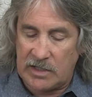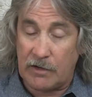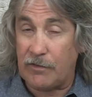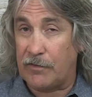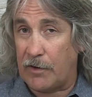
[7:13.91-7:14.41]

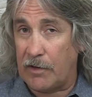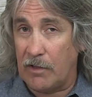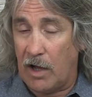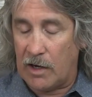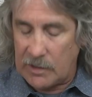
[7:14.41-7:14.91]
there for very
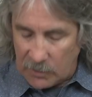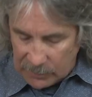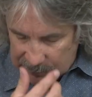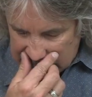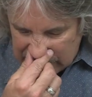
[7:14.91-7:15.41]
long. It
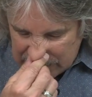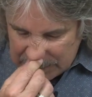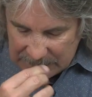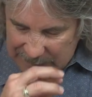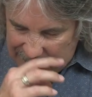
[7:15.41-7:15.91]
only tells
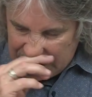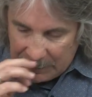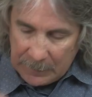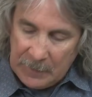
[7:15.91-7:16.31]
us a year.